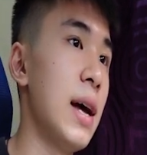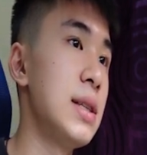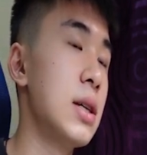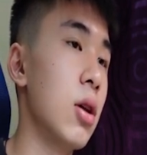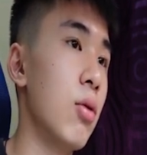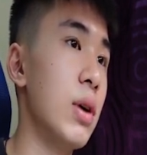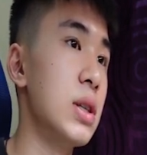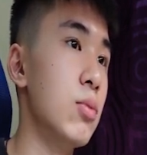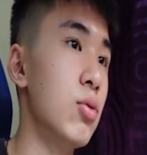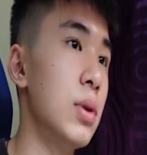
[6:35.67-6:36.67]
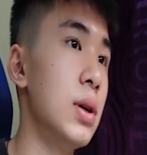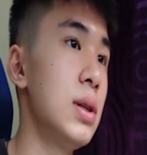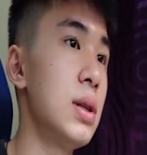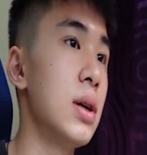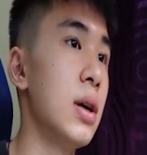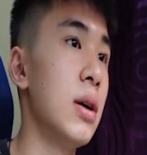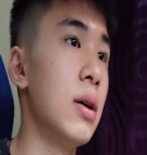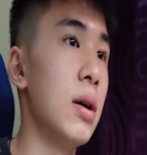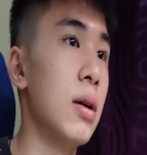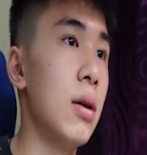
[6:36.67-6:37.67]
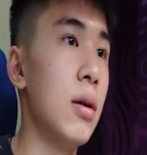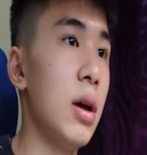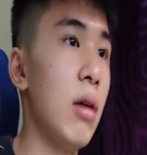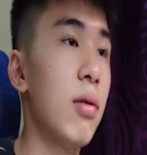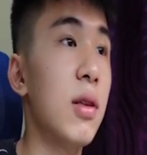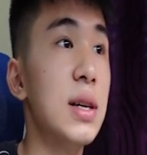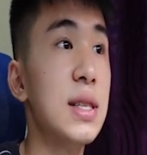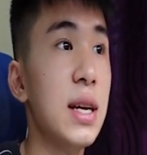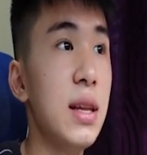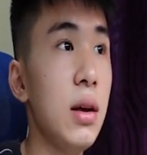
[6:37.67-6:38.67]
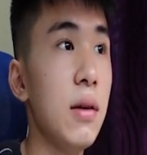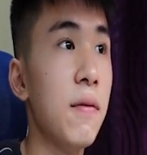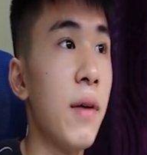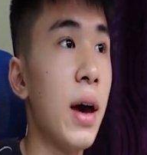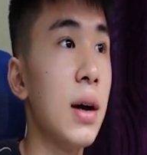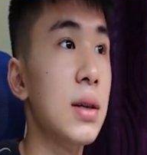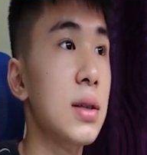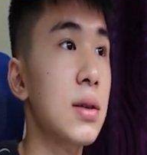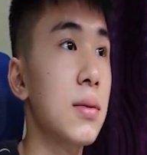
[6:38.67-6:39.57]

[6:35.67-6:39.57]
anti-clockwise moment, if the turning effect